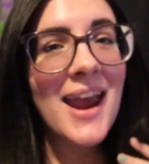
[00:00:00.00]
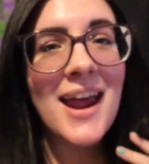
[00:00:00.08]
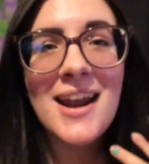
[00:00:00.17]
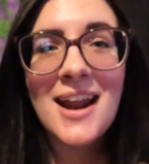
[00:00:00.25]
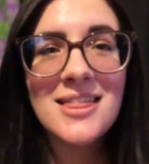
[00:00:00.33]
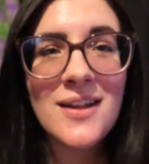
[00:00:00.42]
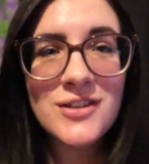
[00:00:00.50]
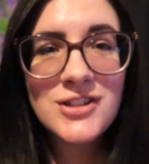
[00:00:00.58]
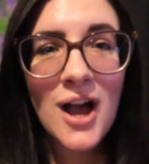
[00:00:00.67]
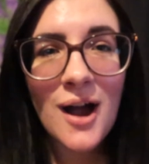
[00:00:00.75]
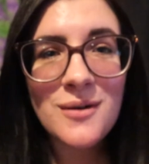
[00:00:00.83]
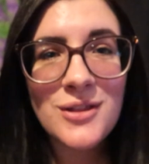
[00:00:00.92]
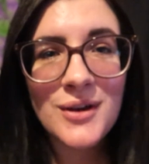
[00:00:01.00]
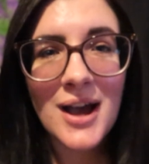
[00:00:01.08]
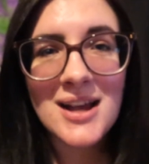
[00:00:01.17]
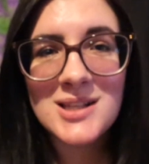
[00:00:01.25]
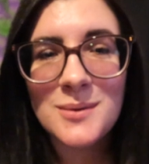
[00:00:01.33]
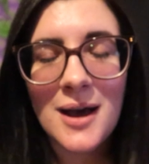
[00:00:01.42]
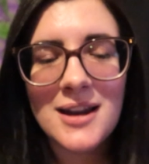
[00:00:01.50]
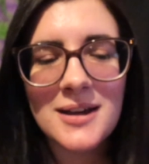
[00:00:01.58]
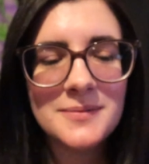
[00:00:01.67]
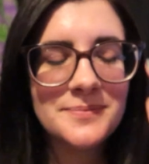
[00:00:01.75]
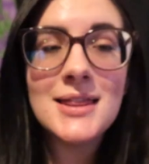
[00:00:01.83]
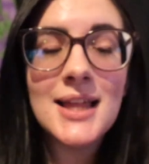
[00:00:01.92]
And I'd love to talk with you guys about
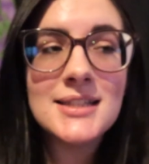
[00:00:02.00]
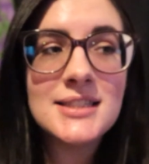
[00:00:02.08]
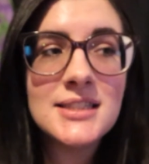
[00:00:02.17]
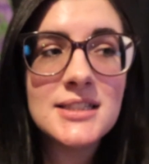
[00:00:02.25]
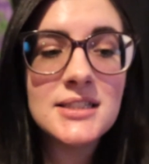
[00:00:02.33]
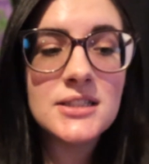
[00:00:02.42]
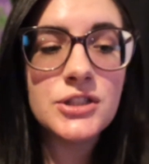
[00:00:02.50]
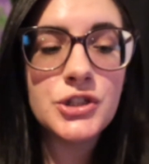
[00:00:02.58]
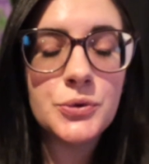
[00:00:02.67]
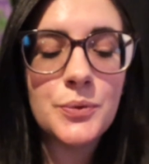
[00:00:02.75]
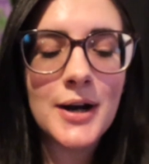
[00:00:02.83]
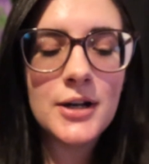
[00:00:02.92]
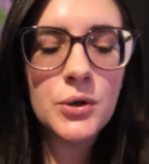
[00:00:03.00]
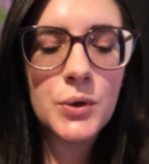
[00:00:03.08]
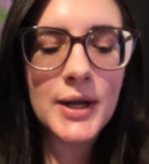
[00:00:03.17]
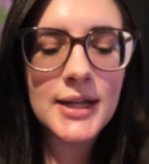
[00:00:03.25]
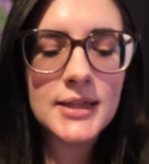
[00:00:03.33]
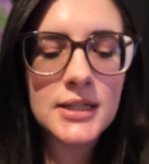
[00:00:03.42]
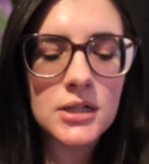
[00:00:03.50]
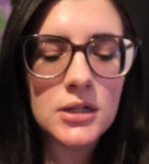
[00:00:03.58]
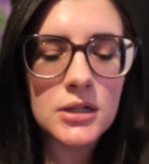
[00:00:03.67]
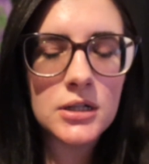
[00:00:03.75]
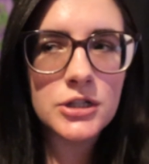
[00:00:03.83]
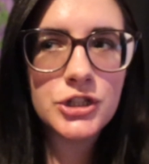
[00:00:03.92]
it. Let's do one quick
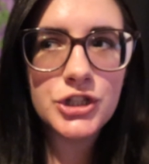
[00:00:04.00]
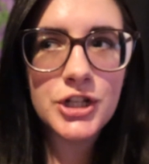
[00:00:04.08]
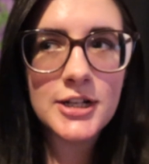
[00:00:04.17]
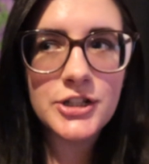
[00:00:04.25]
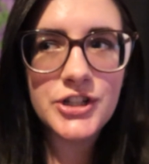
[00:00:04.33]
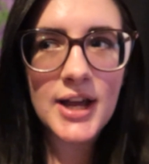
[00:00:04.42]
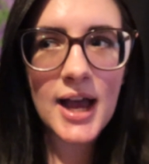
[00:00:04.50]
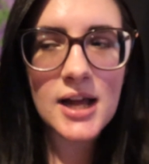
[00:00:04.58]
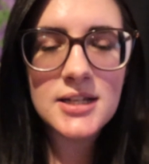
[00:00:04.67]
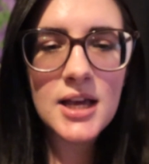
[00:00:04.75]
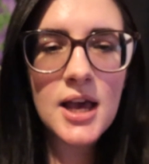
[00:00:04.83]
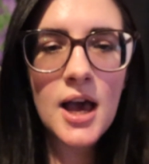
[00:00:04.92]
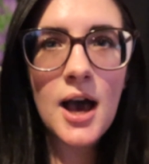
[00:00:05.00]
little chit chat.